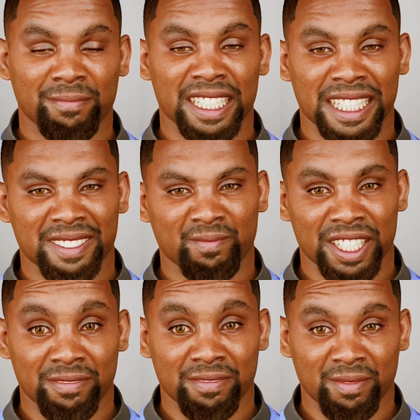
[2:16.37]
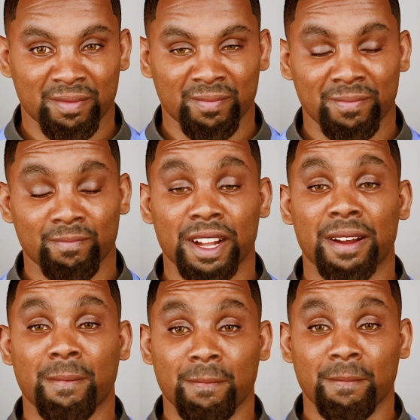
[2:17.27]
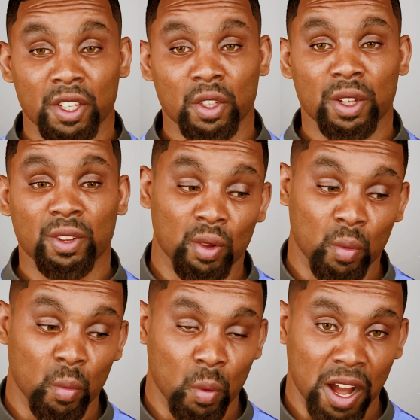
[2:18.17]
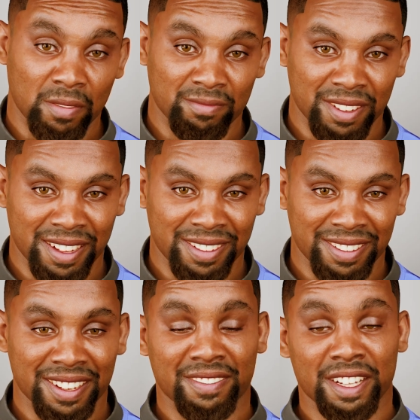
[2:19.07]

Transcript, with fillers: Please, whatever you do, make sure your Wi-Fi